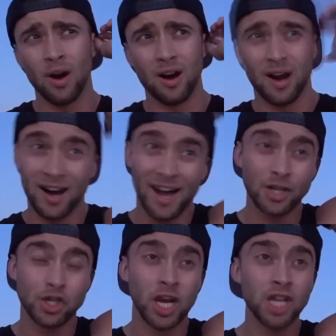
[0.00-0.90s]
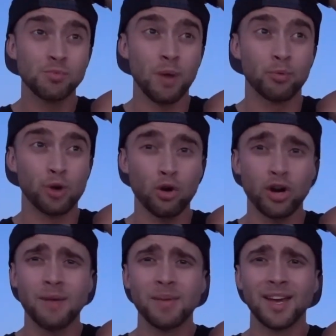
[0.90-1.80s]
I changed my
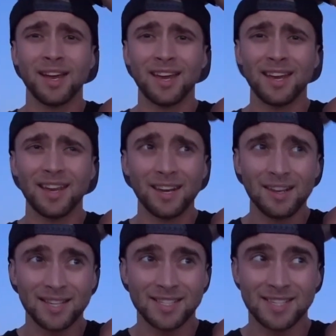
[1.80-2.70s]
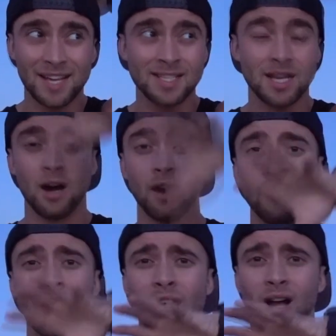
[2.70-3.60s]
programming in the sense of
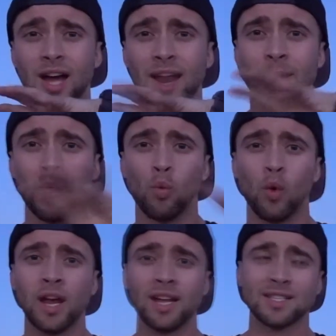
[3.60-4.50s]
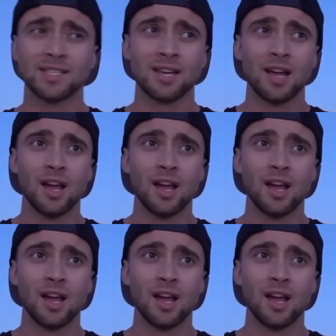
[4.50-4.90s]
a lot of my weights,